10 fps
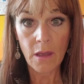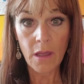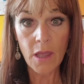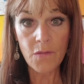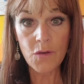
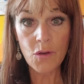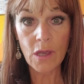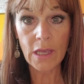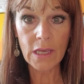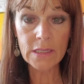if you
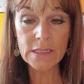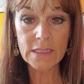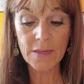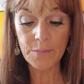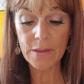can get to
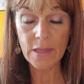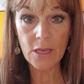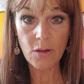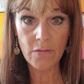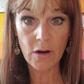sleep but
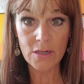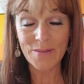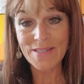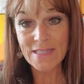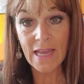then you have a hard
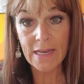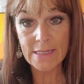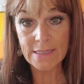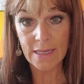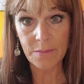time staying
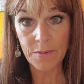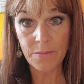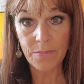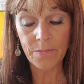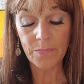asleep,
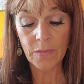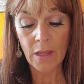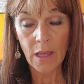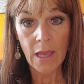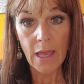
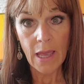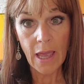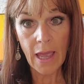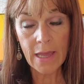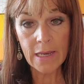
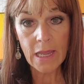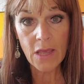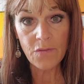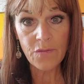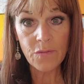and
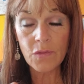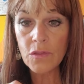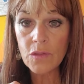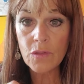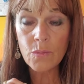if
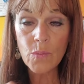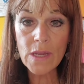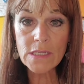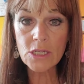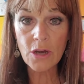the
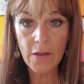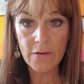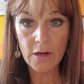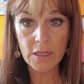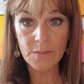reason you're having
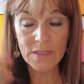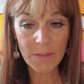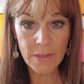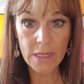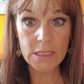a hard time
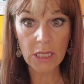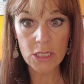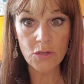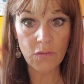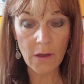sleeping is
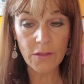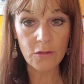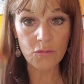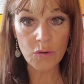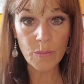because you've got
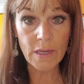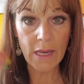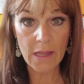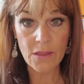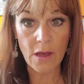those
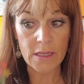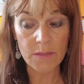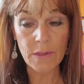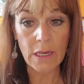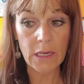ruminating thoughts,
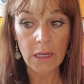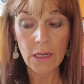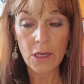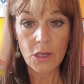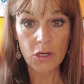meaning
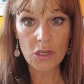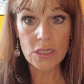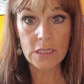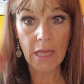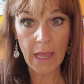you
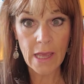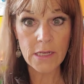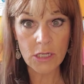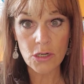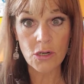just
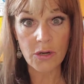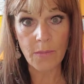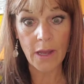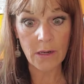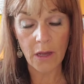can't turn your
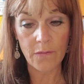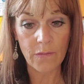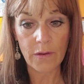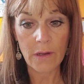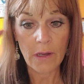mind off.
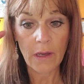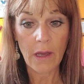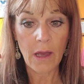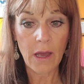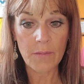
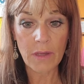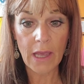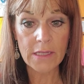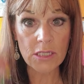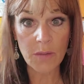You
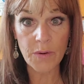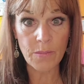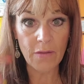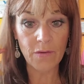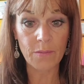can't stop your
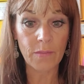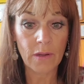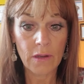mind from